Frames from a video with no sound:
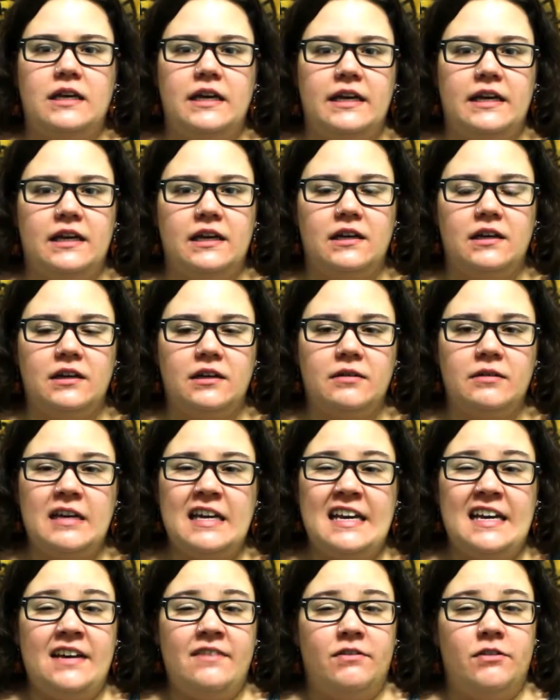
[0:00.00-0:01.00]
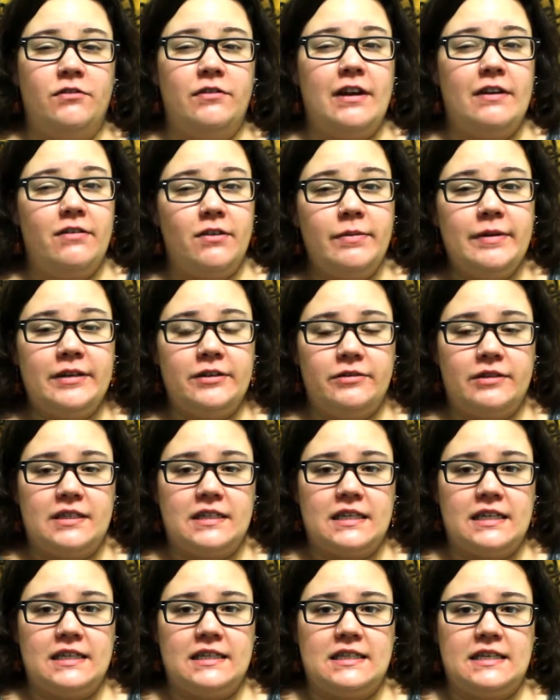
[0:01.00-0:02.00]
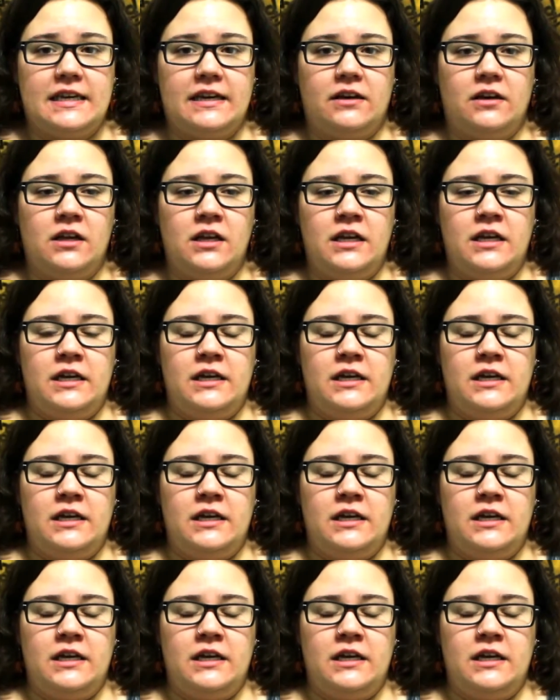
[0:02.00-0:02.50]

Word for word: Uh, I've never been to a estate sale.